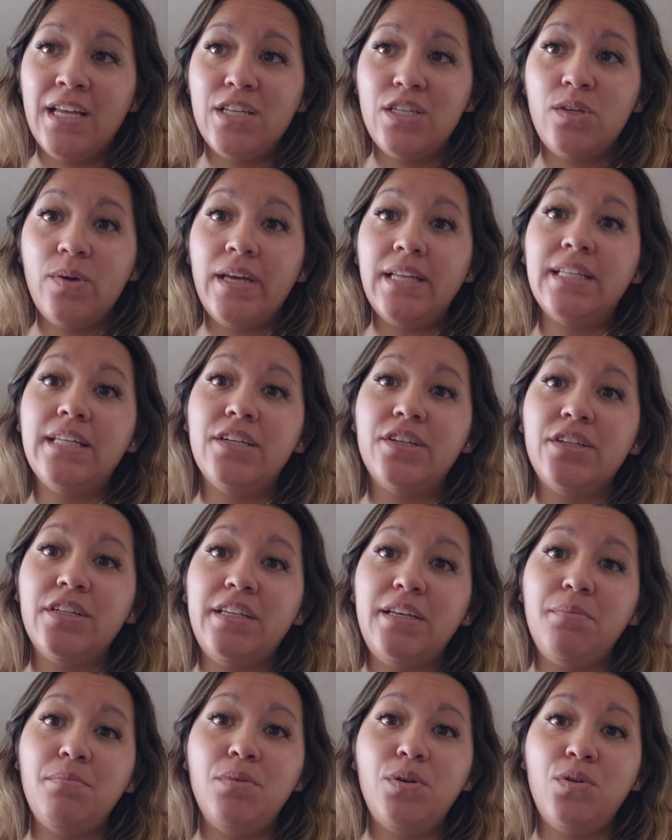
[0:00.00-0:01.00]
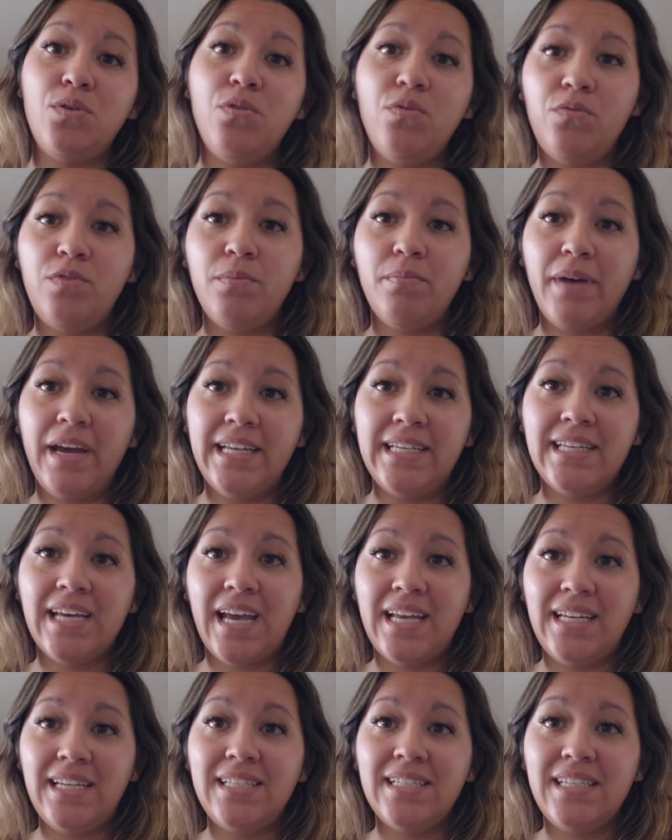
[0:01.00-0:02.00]
So I literally moved my
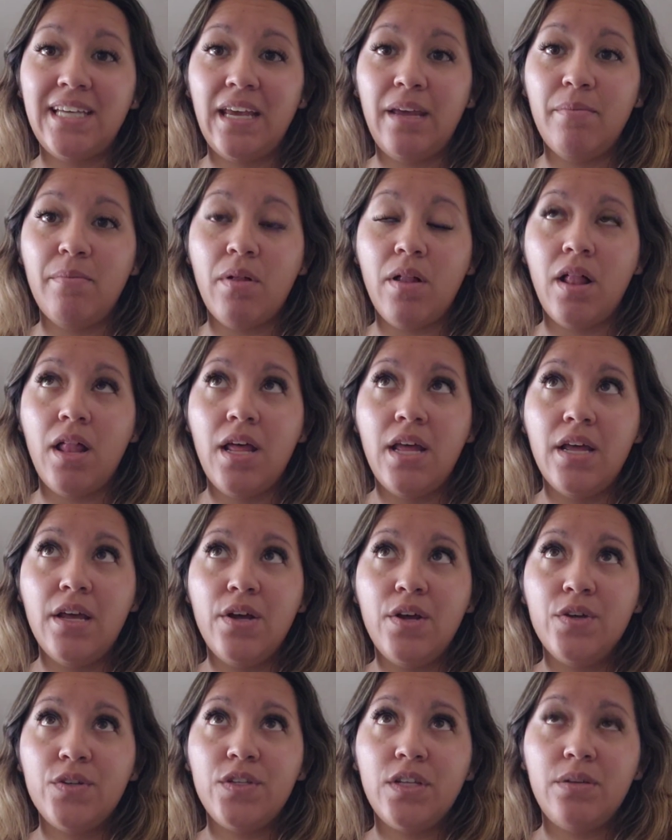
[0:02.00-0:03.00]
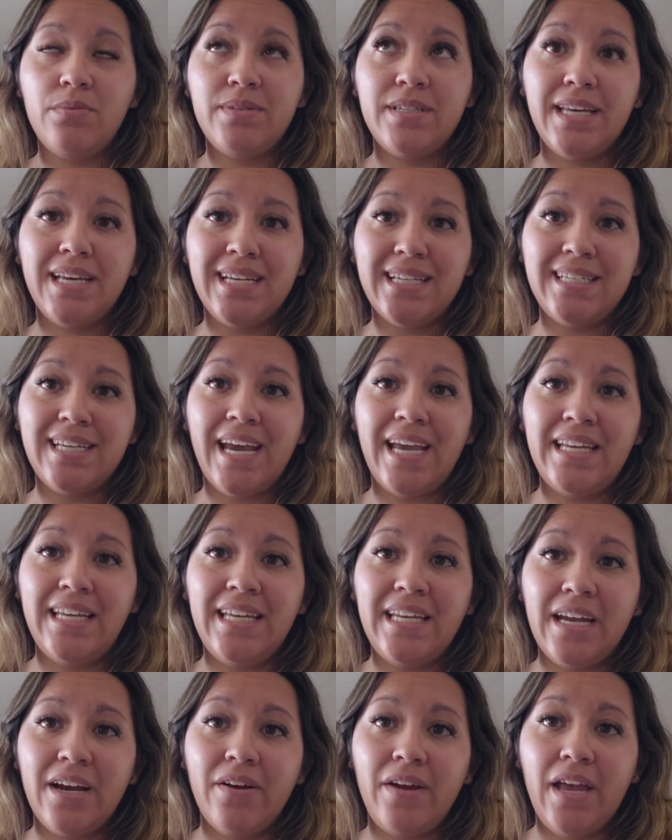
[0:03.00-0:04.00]
dining table. So there was like a
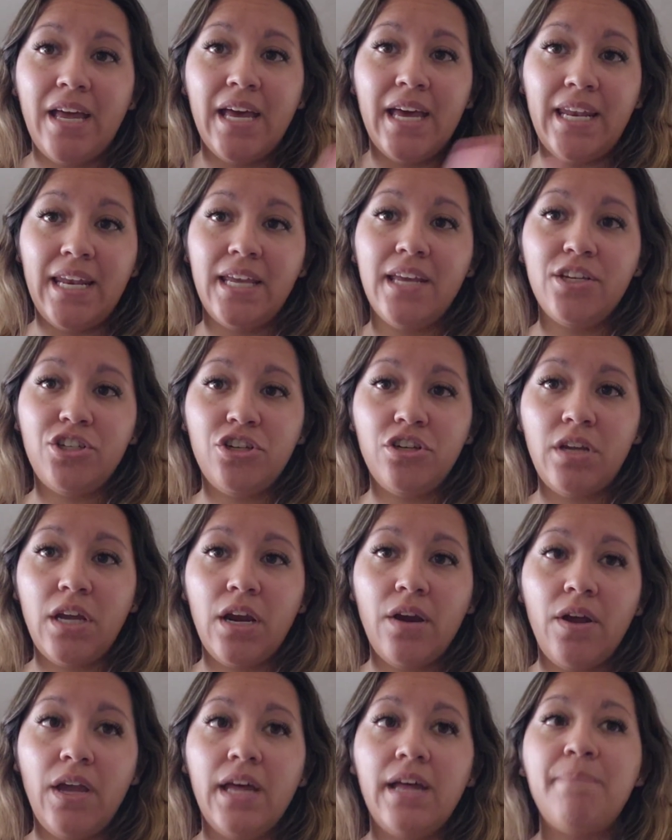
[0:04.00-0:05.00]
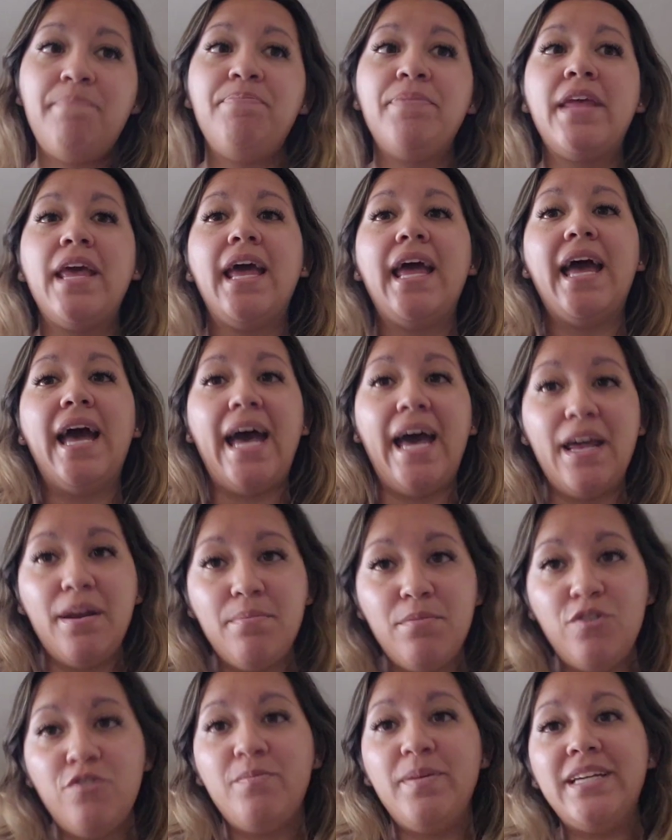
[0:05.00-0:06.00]
dining area and a kitchen area. I had to
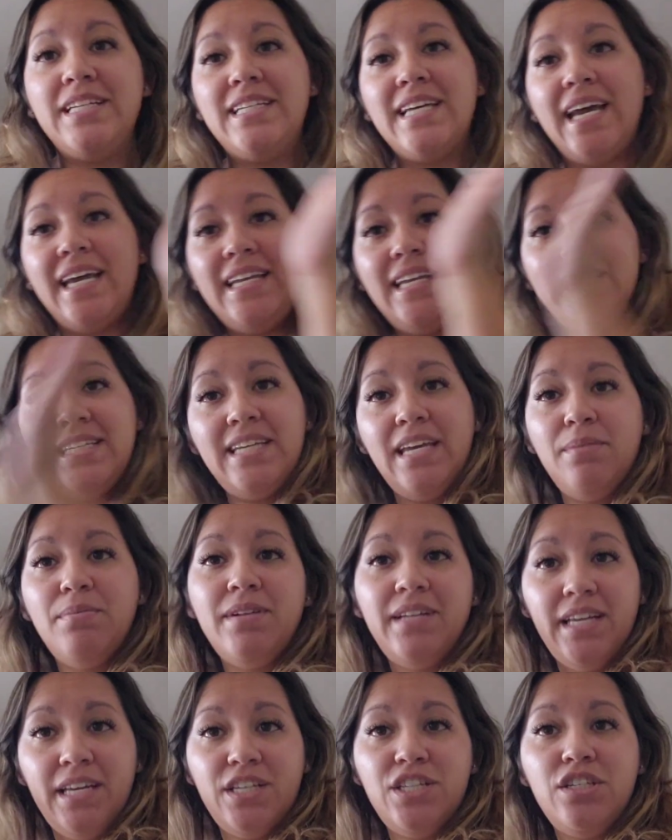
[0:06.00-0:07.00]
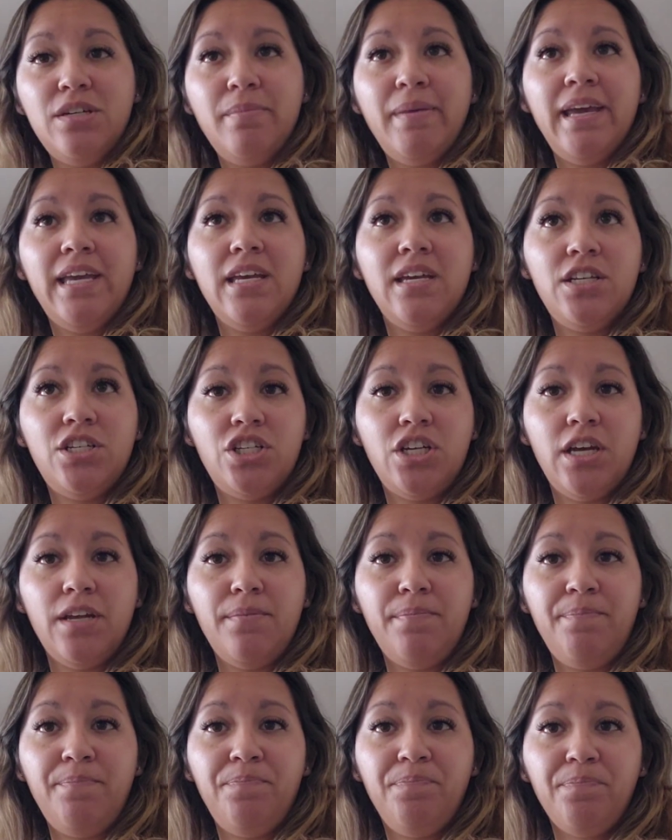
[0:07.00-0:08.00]
move my dining table into my
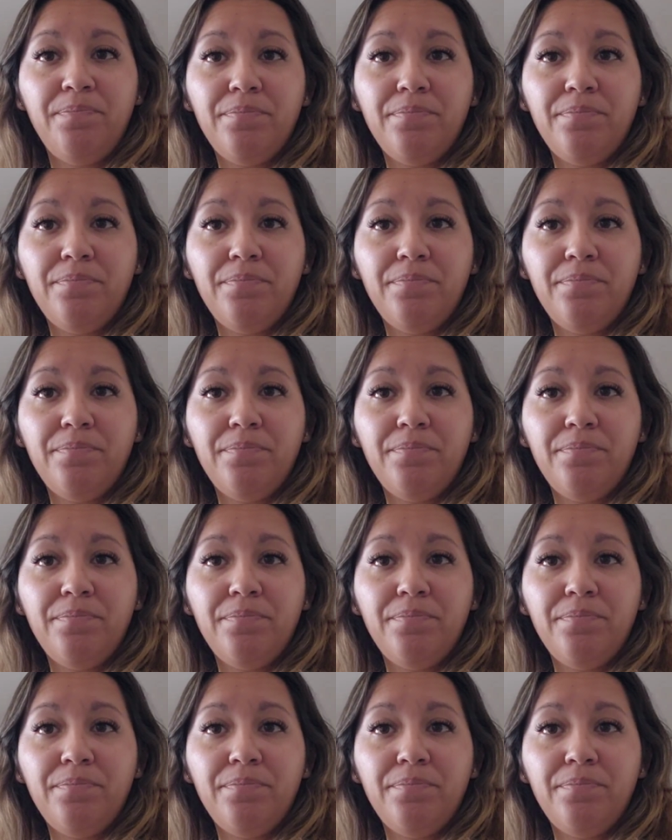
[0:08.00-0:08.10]
kitchen.